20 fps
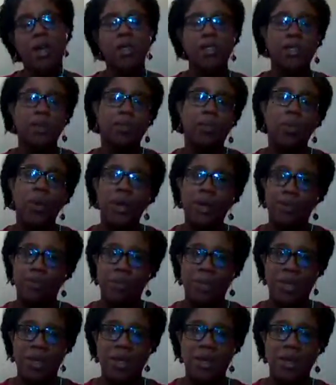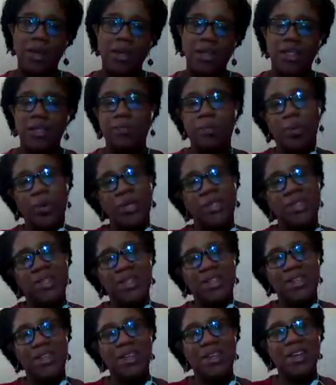to point B to point
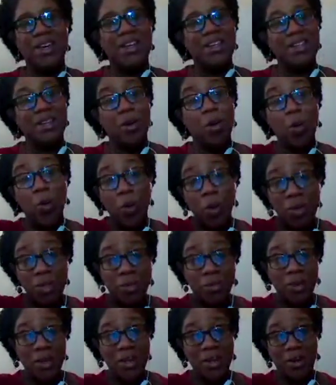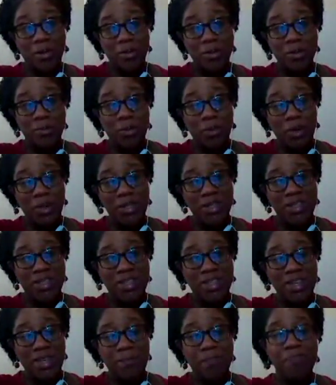C to all the way down to point
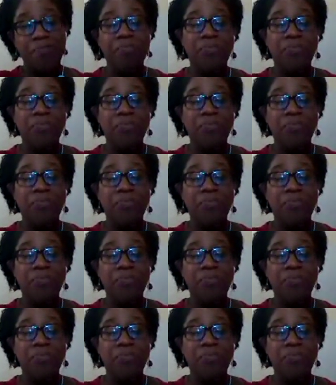Z.